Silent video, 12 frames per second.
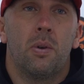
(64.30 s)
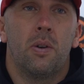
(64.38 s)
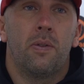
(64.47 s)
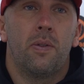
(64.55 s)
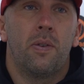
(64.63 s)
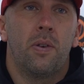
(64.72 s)

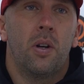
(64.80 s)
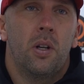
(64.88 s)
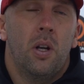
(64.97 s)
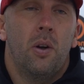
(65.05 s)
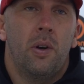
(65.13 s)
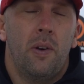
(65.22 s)
with
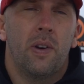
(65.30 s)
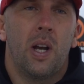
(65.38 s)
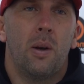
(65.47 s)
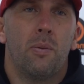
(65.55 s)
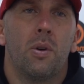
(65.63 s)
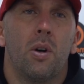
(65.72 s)
you know another
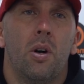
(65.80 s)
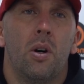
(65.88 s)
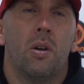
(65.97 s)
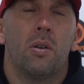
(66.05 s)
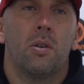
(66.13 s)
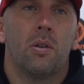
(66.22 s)
game we got
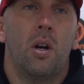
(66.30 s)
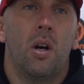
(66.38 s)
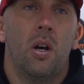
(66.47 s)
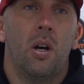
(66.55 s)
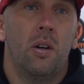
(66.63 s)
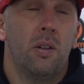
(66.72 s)

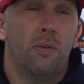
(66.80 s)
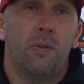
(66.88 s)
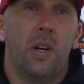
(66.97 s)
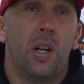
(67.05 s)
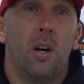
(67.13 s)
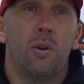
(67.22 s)
uh,
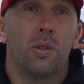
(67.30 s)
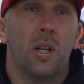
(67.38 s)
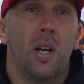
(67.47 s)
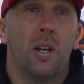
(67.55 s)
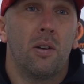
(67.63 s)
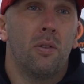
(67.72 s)
three goals
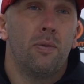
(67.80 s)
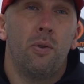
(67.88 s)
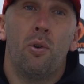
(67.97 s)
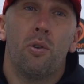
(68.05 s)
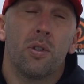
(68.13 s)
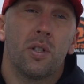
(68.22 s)
again we've got
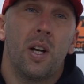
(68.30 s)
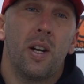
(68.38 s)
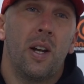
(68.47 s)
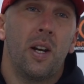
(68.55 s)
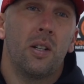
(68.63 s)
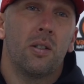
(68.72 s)
four on
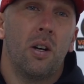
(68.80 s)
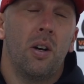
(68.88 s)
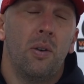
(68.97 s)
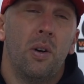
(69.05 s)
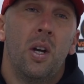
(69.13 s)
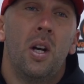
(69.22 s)
Saturday
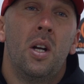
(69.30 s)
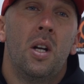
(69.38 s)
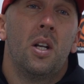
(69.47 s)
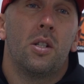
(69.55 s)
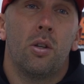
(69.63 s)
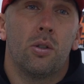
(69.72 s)
so
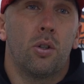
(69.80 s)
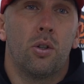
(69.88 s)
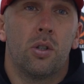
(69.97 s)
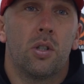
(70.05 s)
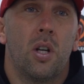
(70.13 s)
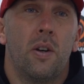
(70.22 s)
there's lots of
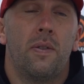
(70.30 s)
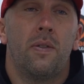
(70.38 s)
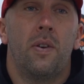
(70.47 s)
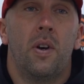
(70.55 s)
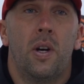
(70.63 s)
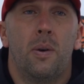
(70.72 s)
good
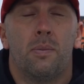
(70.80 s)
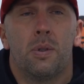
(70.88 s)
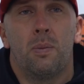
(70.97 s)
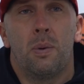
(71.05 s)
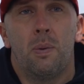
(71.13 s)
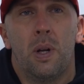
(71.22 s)
stuff um,
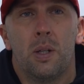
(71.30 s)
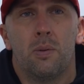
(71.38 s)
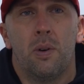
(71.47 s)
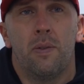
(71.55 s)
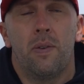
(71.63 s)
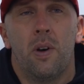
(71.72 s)
to be pleased
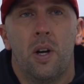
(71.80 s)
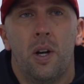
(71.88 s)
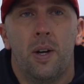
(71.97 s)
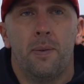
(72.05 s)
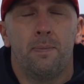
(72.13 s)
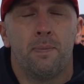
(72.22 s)
with
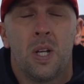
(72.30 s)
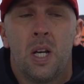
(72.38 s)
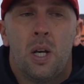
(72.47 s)
um,